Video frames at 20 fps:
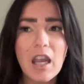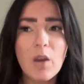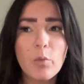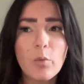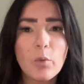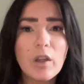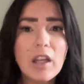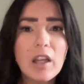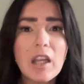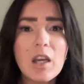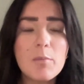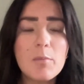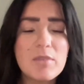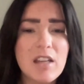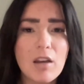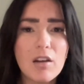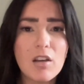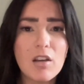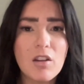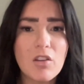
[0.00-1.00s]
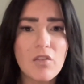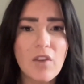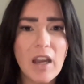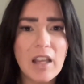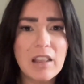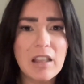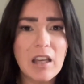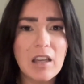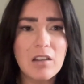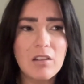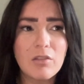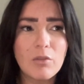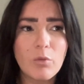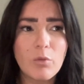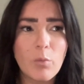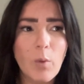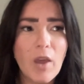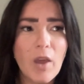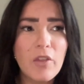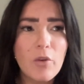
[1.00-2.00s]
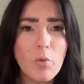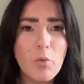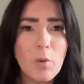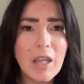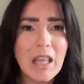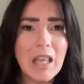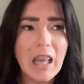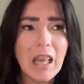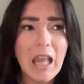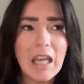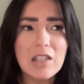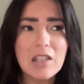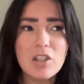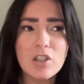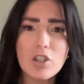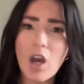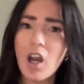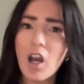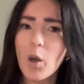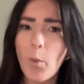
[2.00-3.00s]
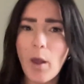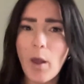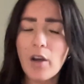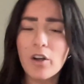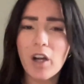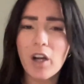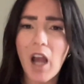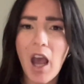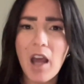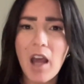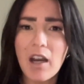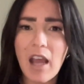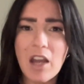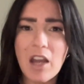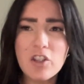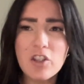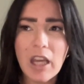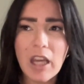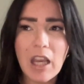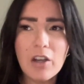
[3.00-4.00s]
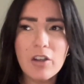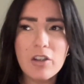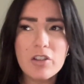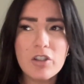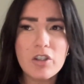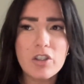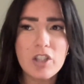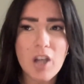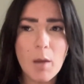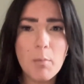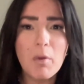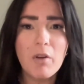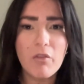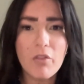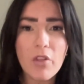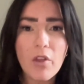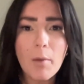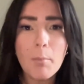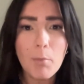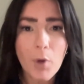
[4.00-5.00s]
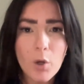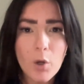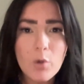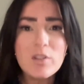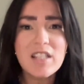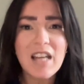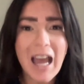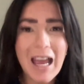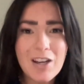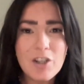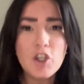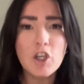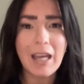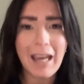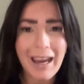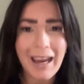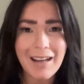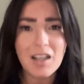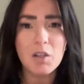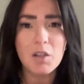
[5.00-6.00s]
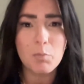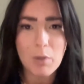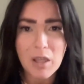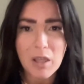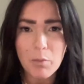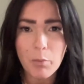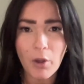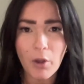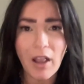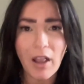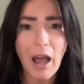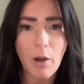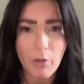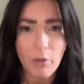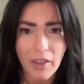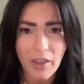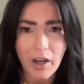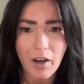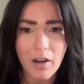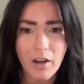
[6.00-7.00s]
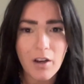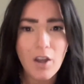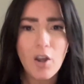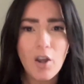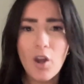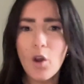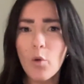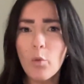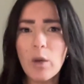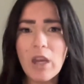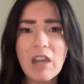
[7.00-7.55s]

It really comes down to the fact that whether we like to talk about it or not, educators are some of the most educated people out there.